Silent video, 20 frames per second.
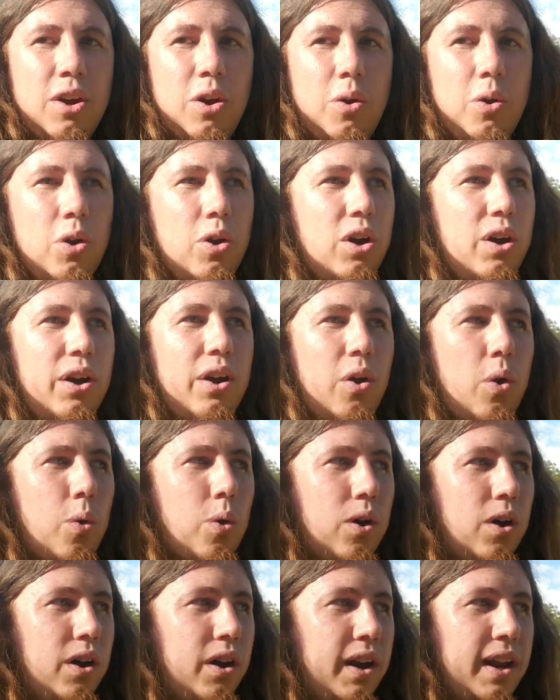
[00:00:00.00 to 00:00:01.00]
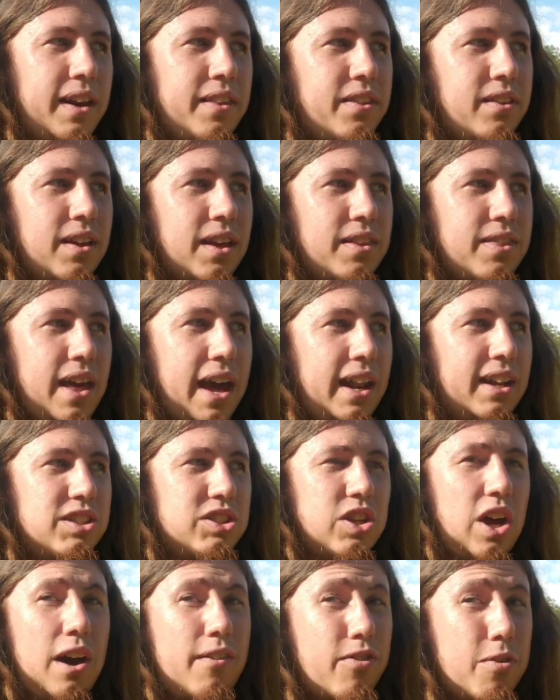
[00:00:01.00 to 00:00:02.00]
or anything like that.
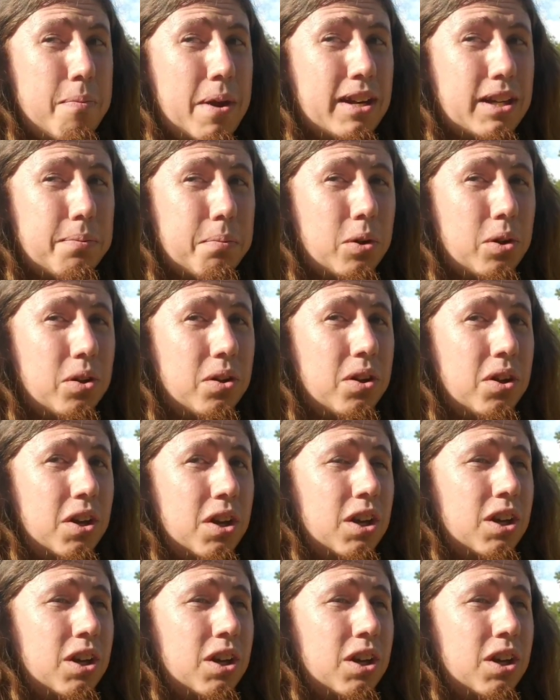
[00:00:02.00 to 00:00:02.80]
It's not fermentable,